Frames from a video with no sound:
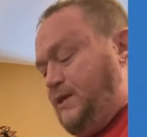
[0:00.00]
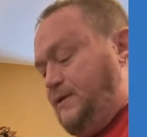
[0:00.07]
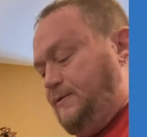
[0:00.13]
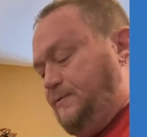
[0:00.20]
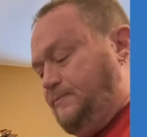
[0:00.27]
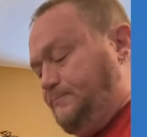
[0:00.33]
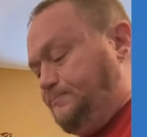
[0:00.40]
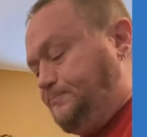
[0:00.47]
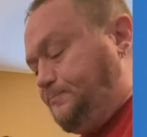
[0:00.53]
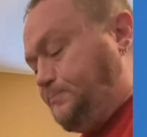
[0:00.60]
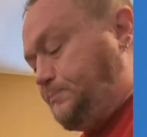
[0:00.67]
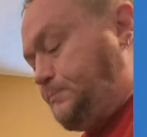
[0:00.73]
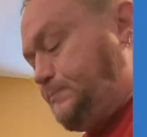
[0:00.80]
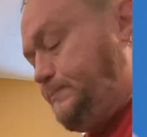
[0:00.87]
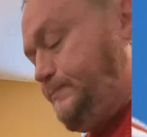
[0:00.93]

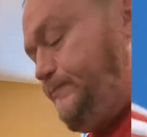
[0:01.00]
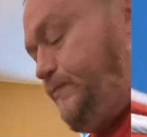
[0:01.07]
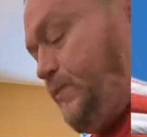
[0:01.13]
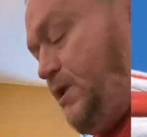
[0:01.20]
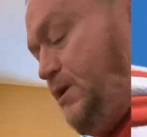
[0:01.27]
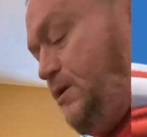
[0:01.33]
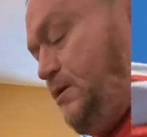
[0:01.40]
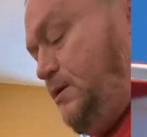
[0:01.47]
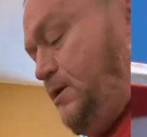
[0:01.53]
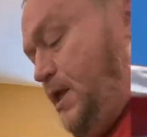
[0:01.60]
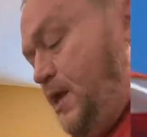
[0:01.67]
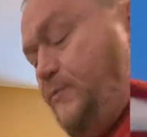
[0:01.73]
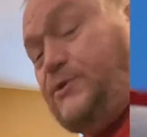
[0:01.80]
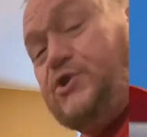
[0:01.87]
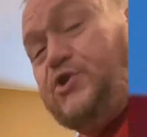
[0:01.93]

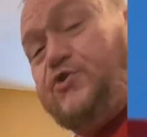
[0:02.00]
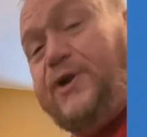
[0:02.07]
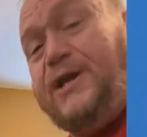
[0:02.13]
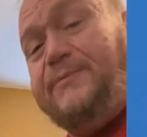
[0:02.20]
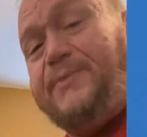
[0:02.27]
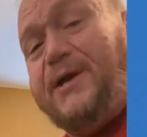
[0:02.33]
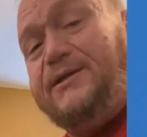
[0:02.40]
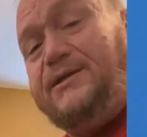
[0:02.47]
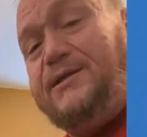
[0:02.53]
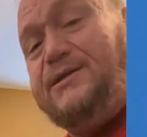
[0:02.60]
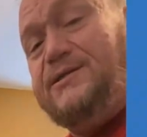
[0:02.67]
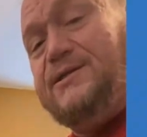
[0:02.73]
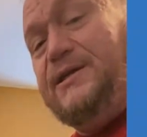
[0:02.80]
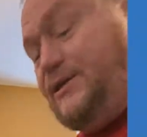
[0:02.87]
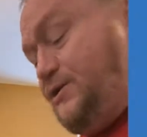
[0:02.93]
And what's great about this
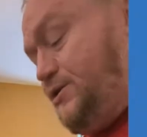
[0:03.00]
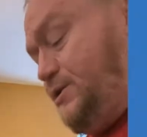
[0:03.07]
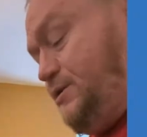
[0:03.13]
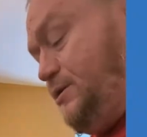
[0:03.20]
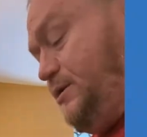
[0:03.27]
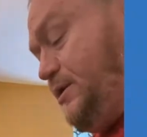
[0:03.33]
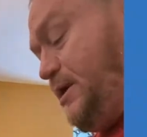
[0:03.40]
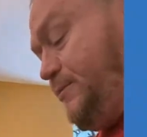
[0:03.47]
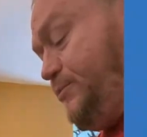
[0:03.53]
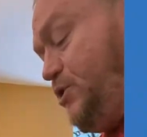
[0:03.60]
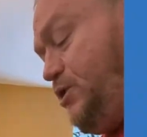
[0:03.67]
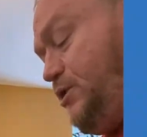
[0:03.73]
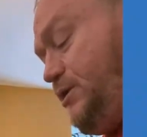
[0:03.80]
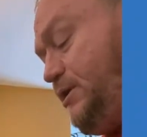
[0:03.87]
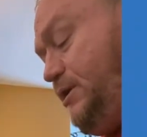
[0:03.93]
dish that I'm
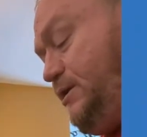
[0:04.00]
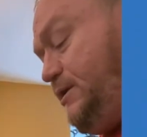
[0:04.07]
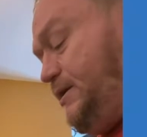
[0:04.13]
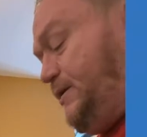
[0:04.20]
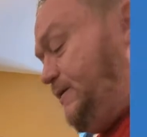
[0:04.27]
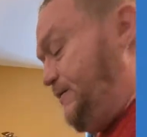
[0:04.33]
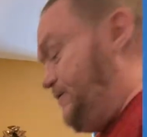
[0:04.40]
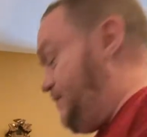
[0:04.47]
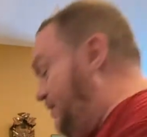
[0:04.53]
cooking is